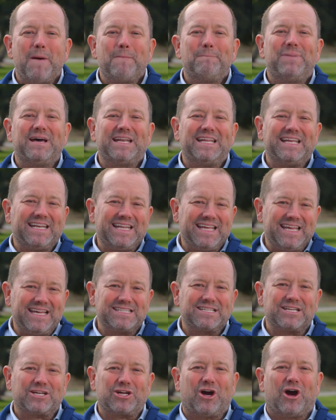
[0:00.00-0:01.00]
but it
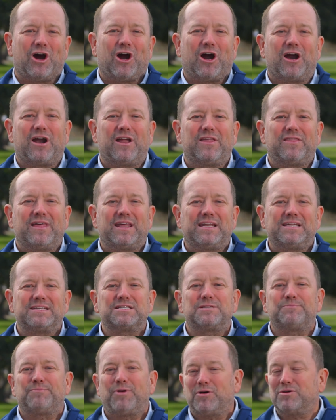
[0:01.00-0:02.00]
is a car that is
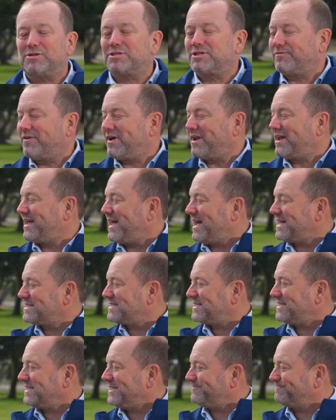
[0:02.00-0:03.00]
supposed to run on
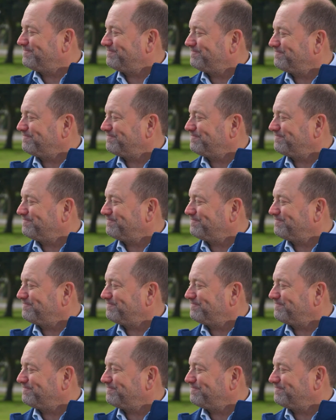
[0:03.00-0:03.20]
gasoline?